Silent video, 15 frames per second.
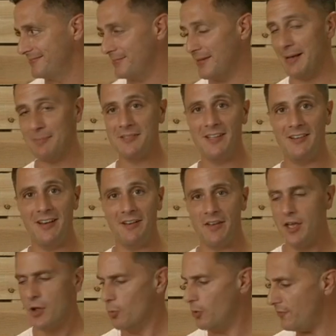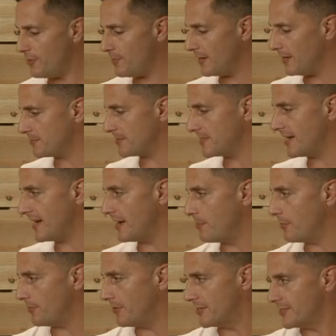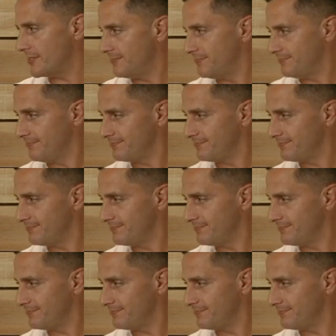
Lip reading: We absolutely love it. What have you been up to today, Boris?